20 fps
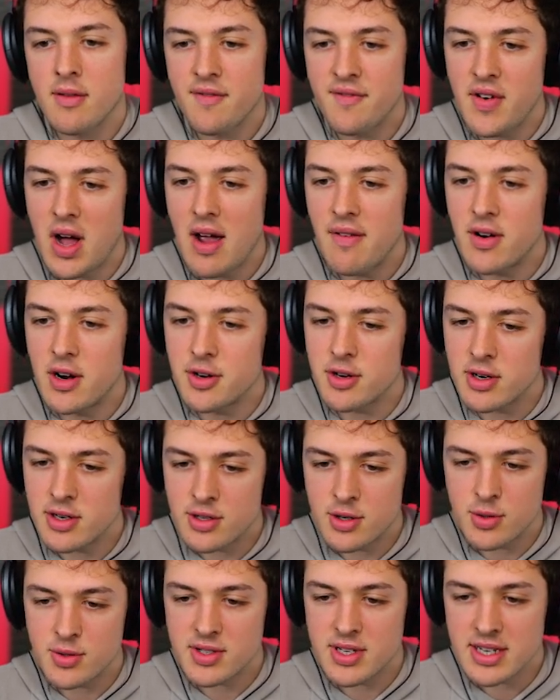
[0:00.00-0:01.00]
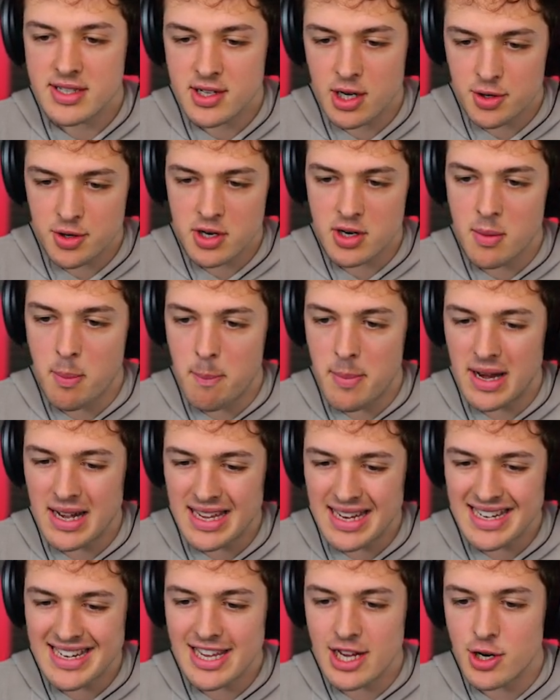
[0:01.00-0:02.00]
five hundred to six hundred
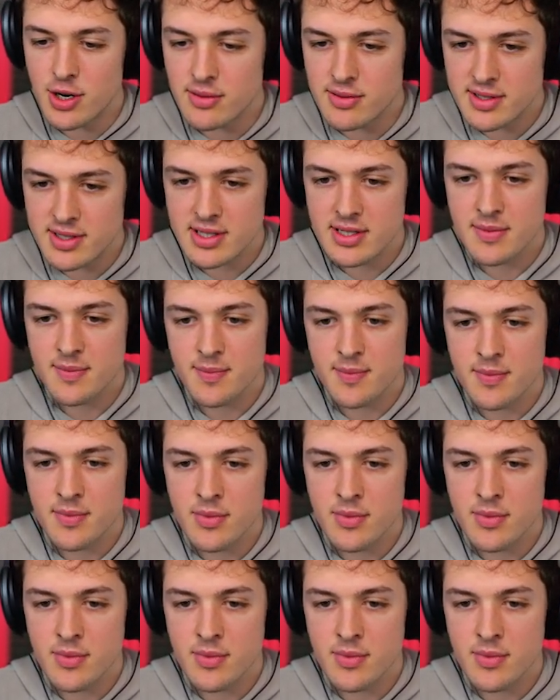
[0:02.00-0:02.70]
million years. six hundred